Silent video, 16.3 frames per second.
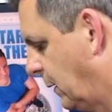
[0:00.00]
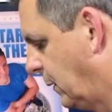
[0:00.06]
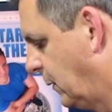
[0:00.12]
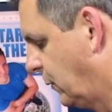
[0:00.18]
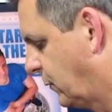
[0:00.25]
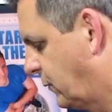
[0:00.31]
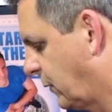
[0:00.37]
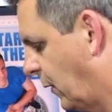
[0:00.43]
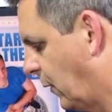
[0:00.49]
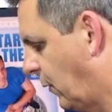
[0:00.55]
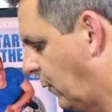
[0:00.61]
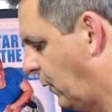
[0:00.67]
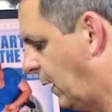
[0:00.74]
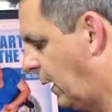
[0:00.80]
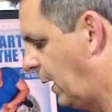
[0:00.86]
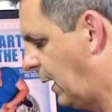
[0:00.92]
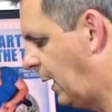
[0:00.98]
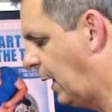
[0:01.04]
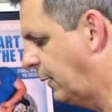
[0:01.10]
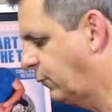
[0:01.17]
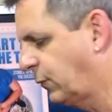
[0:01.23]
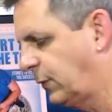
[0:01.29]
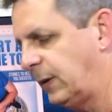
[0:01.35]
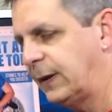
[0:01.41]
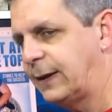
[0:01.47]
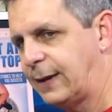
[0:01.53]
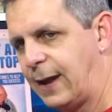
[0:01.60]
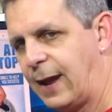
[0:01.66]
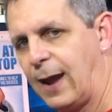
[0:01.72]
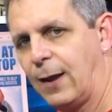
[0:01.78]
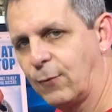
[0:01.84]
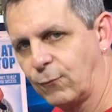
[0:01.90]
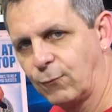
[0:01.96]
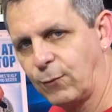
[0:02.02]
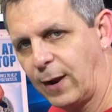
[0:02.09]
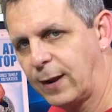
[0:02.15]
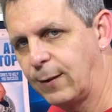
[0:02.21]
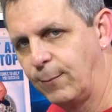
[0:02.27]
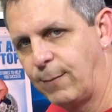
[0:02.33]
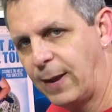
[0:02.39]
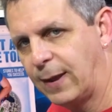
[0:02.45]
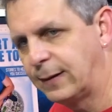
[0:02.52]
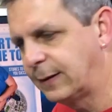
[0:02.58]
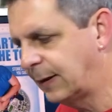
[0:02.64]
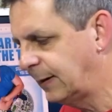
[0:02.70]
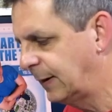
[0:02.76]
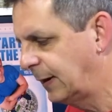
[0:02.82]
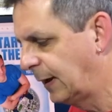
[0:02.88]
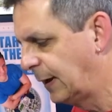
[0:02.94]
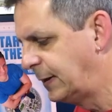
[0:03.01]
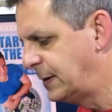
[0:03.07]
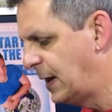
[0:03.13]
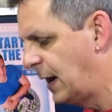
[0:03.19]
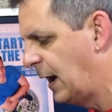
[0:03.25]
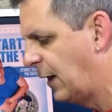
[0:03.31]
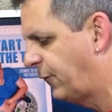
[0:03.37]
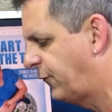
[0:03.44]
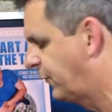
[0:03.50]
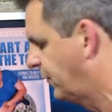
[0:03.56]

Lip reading: So I really can't recommend it enough.